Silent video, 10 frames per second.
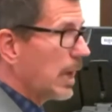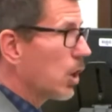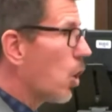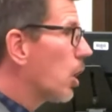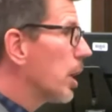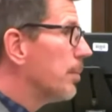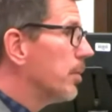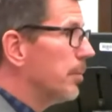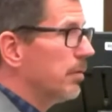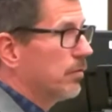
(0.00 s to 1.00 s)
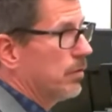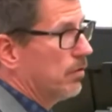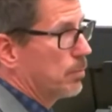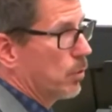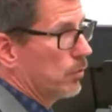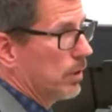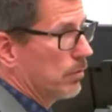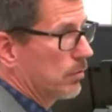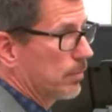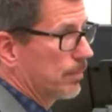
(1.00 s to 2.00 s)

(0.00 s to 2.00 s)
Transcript: caught up in the midst of these protests.